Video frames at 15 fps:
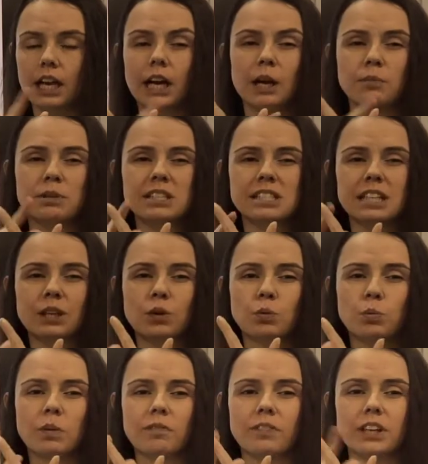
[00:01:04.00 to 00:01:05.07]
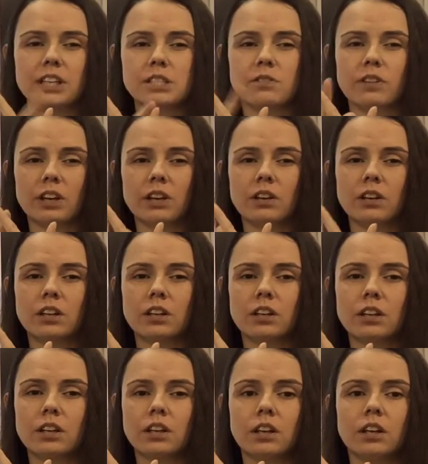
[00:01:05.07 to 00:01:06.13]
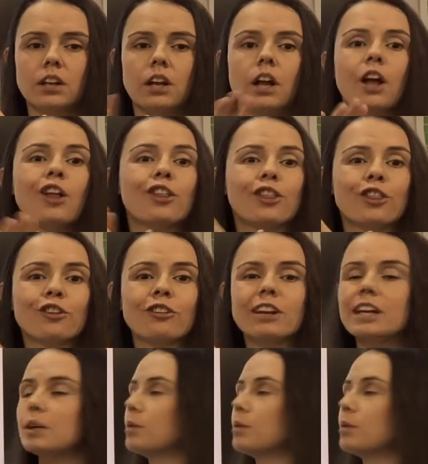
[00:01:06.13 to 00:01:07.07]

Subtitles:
How many single one fingers have I got? 3,